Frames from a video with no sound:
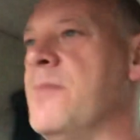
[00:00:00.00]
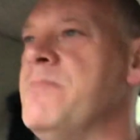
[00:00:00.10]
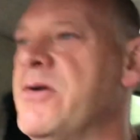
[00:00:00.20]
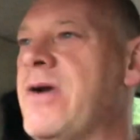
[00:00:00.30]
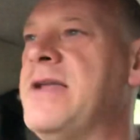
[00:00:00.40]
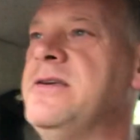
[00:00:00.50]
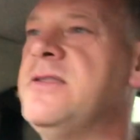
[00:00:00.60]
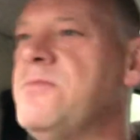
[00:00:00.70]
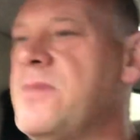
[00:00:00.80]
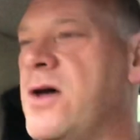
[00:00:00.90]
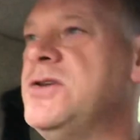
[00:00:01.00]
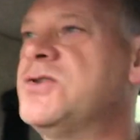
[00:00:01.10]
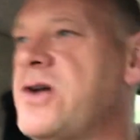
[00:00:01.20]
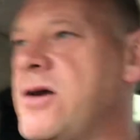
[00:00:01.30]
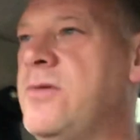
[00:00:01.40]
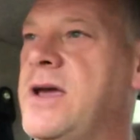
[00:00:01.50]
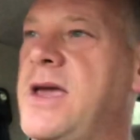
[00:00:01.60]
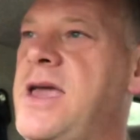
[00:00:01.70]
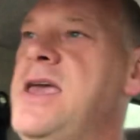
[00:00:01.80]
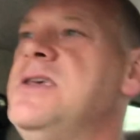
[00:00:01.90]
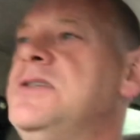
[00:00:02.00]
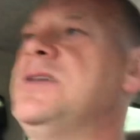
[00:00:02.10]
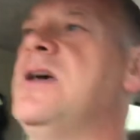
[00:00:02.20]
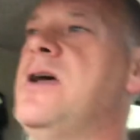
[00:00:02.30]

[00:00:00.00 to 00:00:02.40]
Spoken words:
Miranda the Maestro is